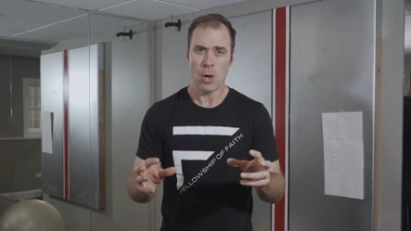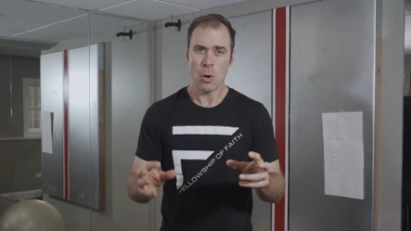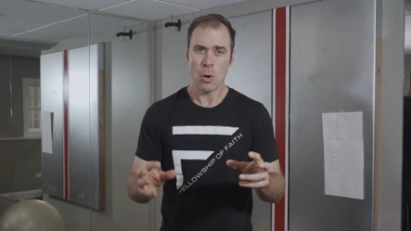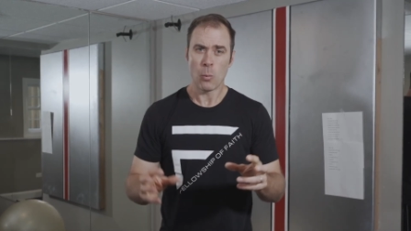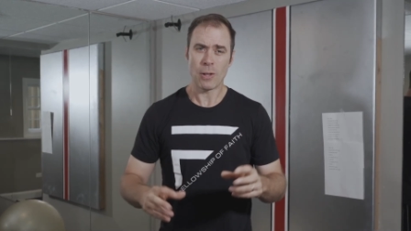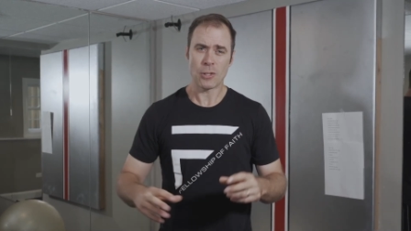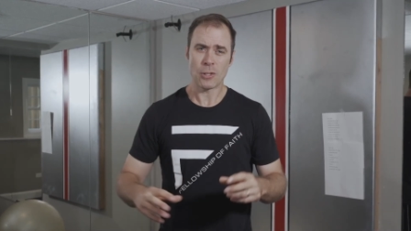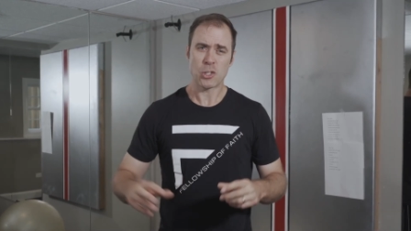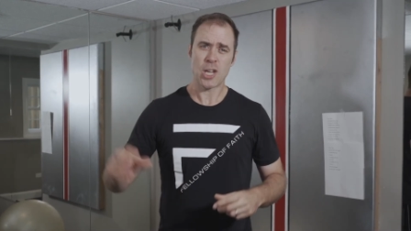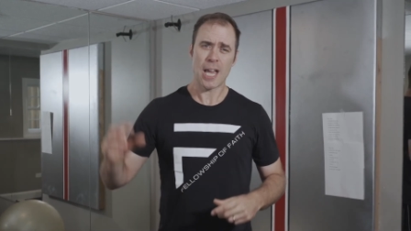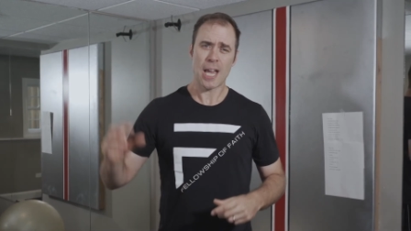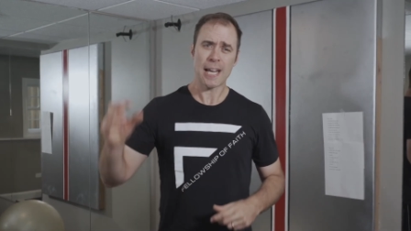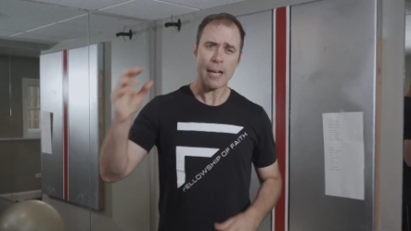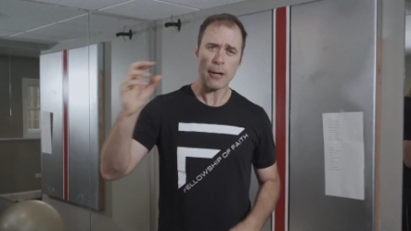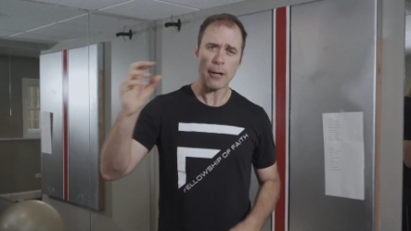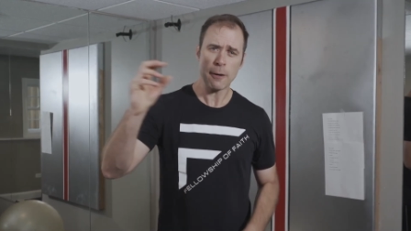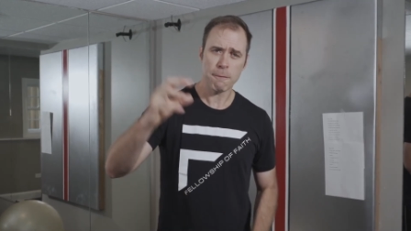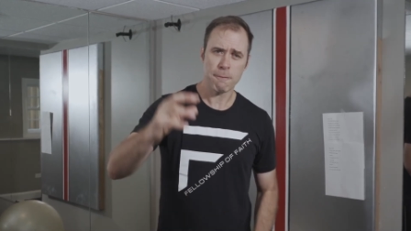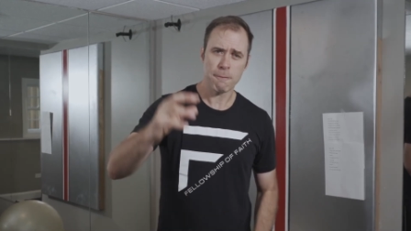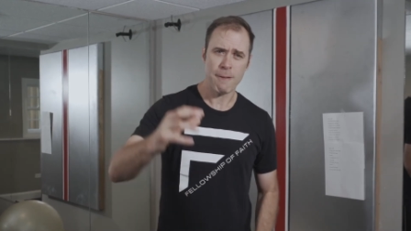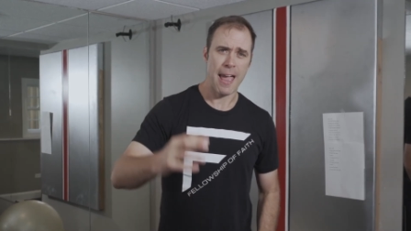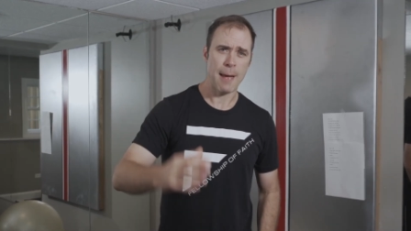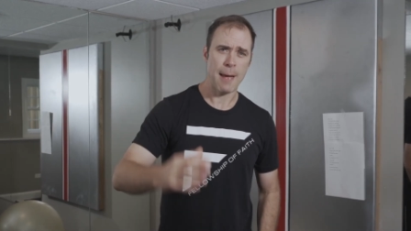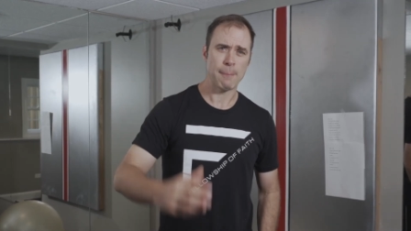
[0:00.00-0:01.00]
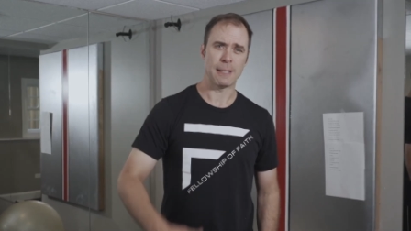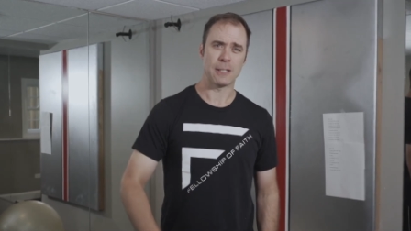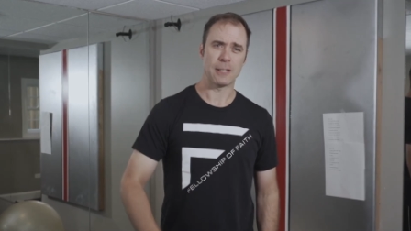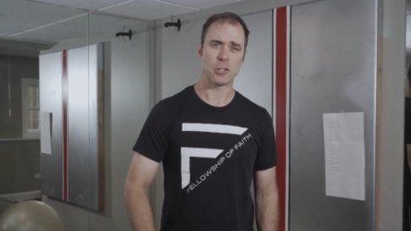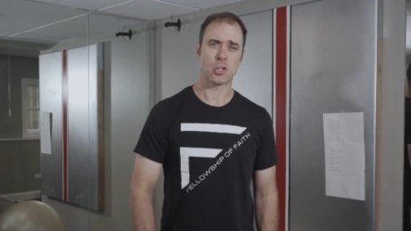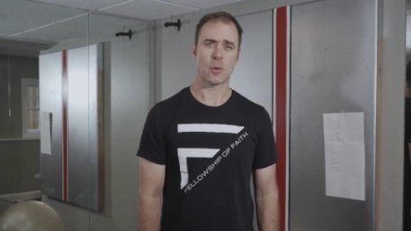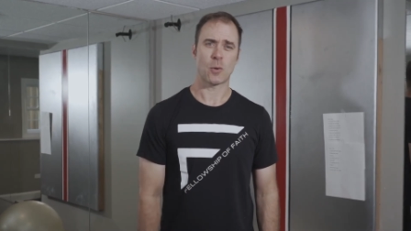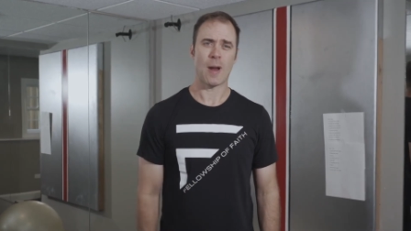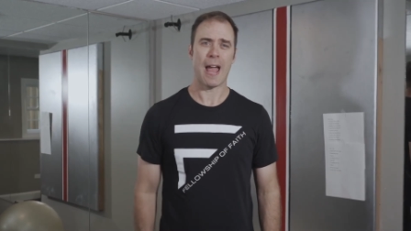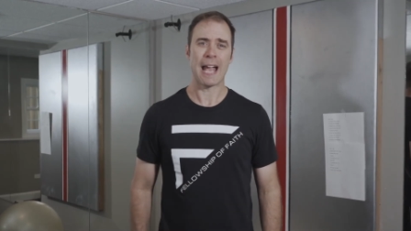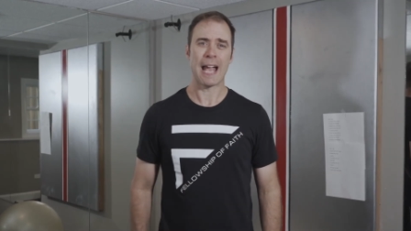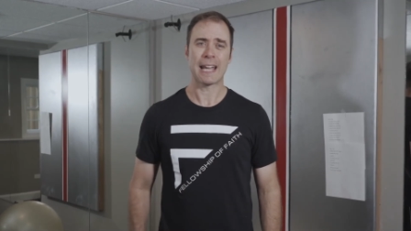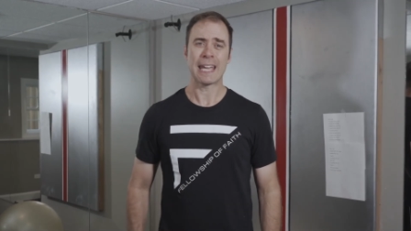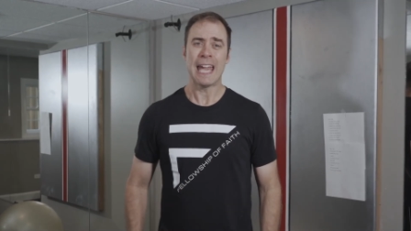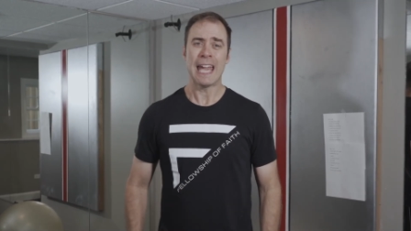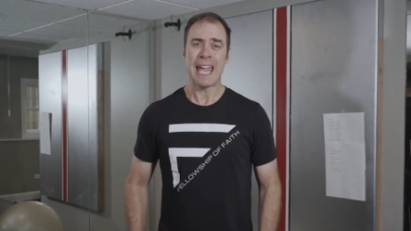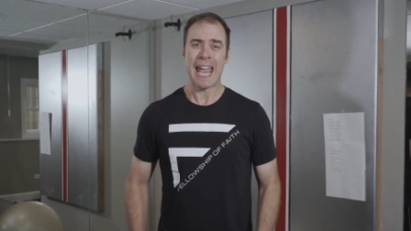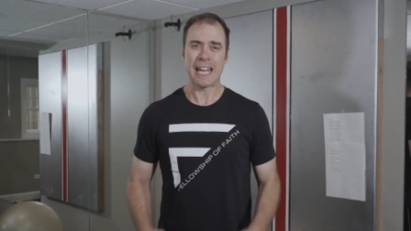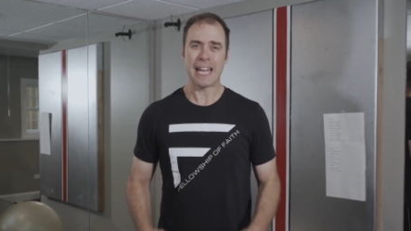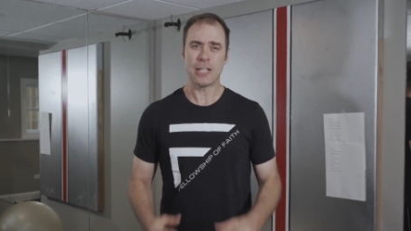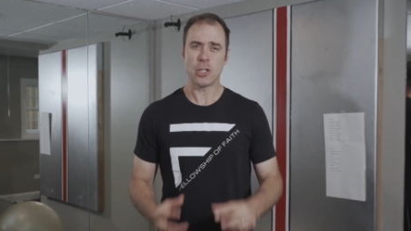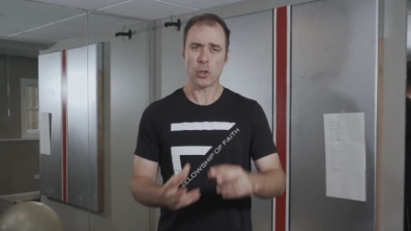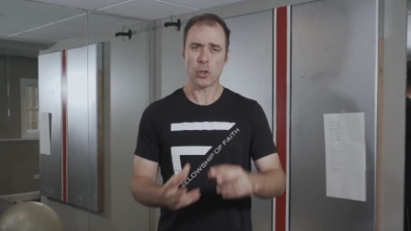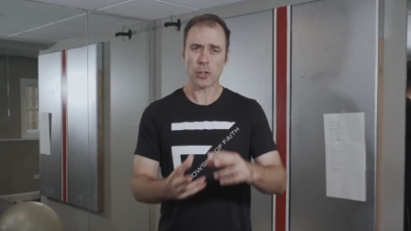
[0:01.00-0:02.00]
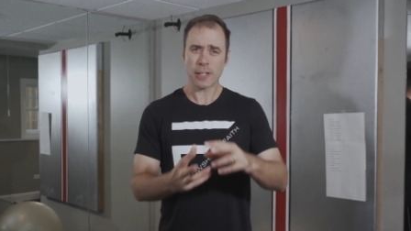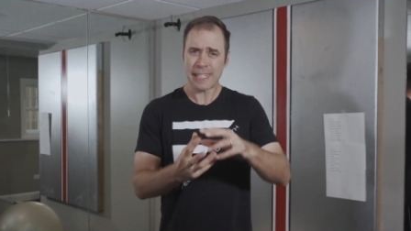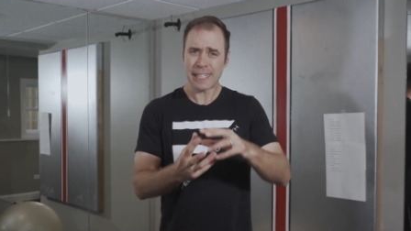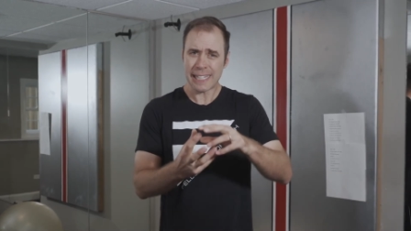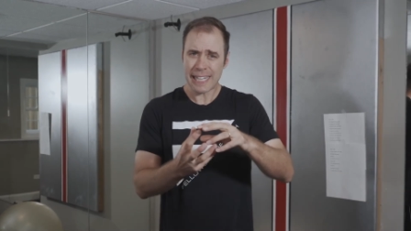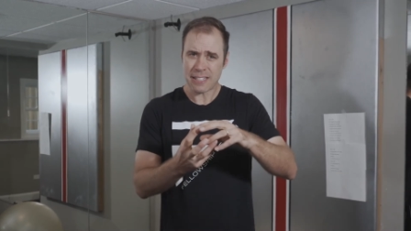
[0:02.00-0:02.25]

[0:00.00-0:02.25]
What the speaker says: well, check out our family track, and you're going to